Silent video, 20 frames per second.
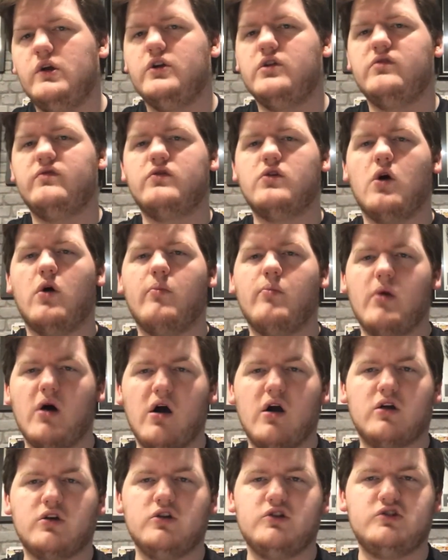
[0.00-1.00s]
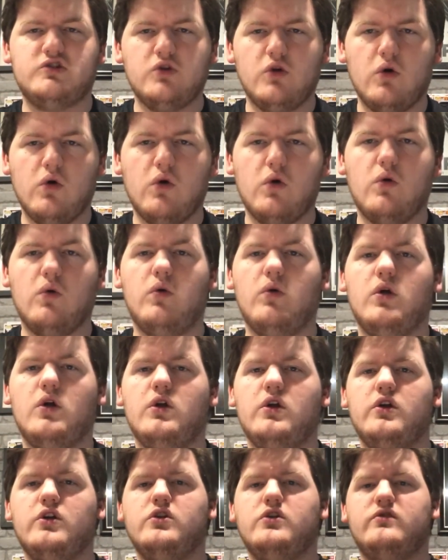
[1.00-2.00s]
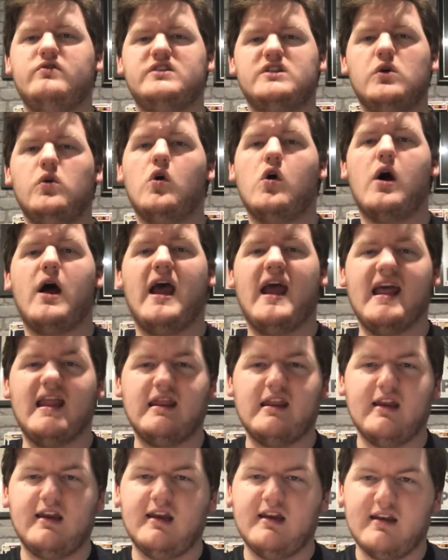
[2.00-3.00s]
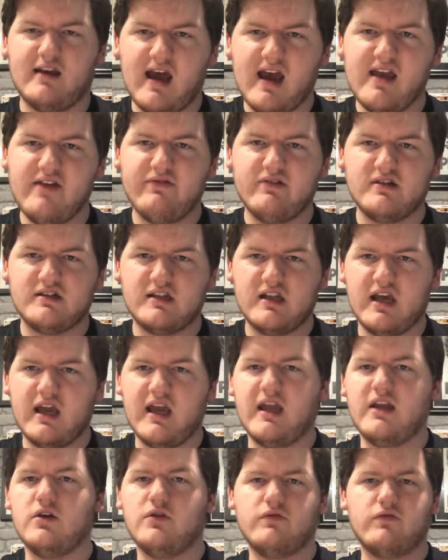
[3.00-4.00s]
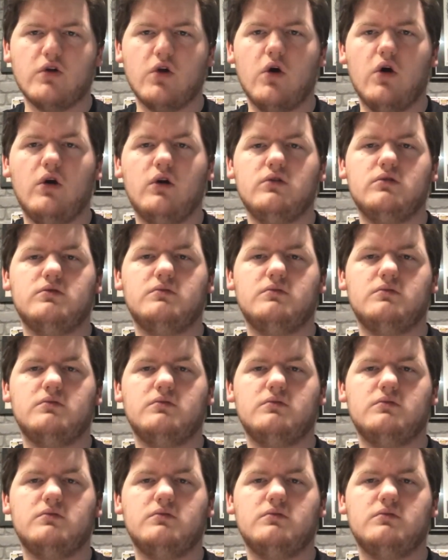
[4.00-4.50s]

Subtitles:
you've got Marc Gasol, you've still got Anthony Davis there, you've got